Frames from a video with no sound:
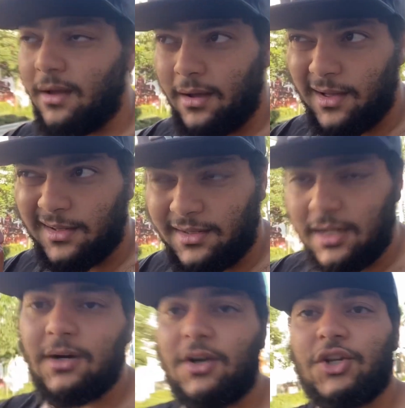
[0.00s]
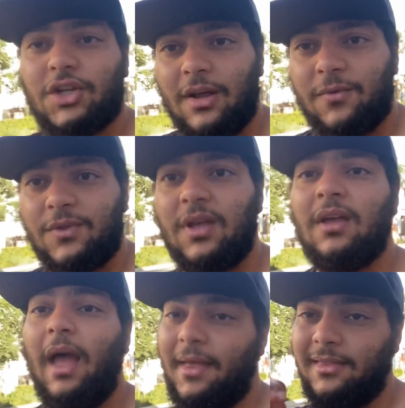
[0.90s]
a dinner shift
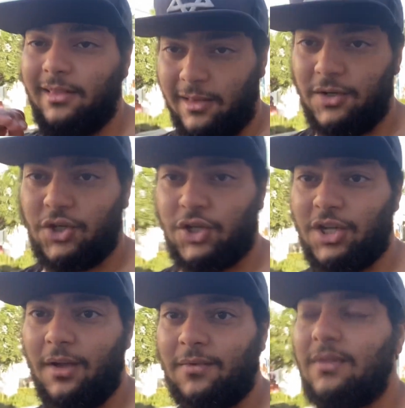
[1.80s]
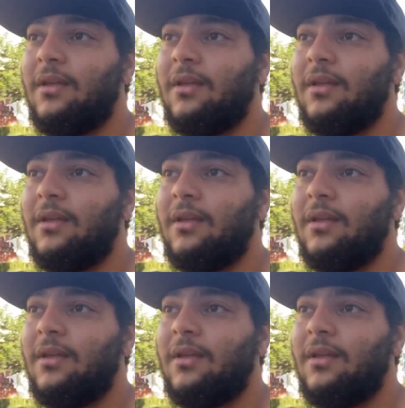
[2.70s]
and lunch shift.